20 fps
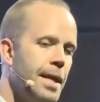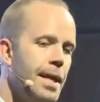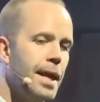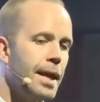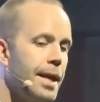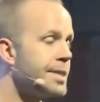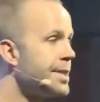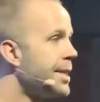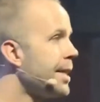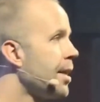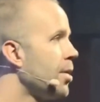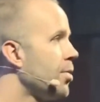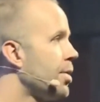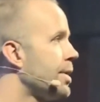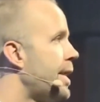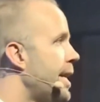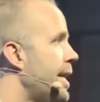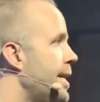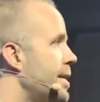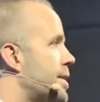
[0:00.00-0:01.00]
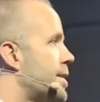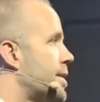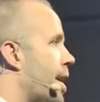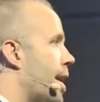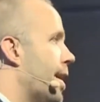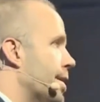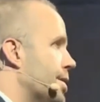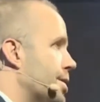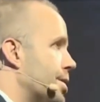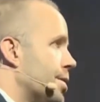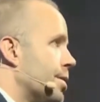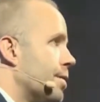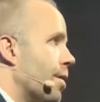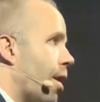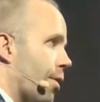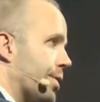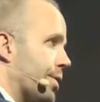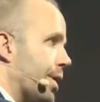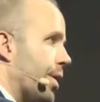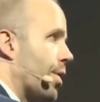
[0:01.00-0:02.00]
Let's take a look at the insides
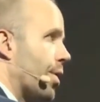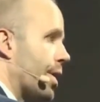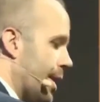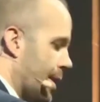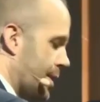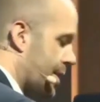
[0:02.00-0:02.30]
of the Nokia